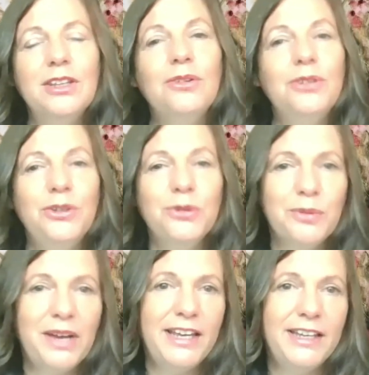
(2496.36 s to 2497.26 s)
Go your
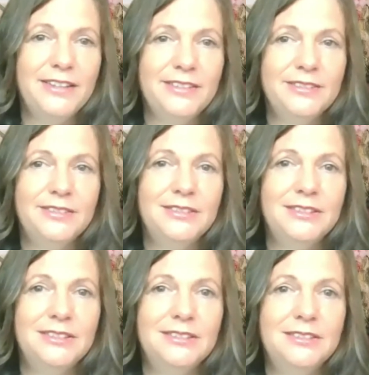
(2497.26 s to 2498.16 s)
way.
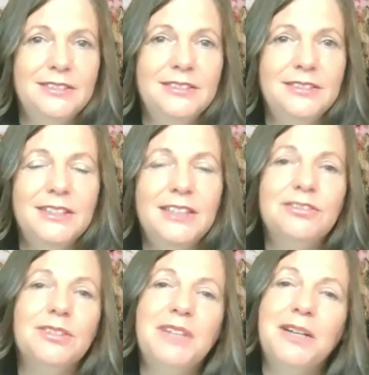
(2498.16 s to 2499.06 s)

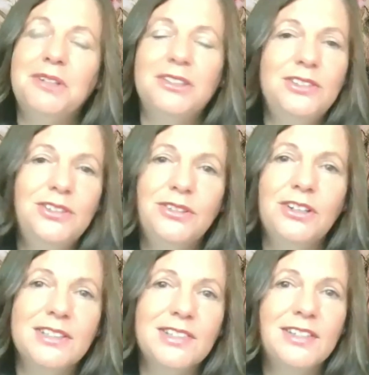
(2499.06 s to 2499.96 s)
And from now on, do
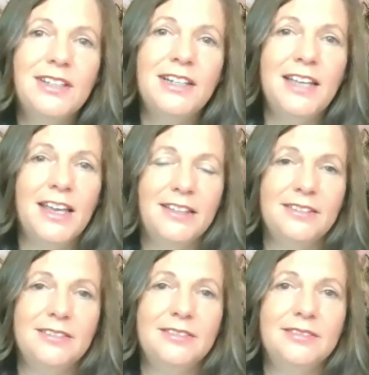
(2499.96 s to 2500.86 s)
not sin again."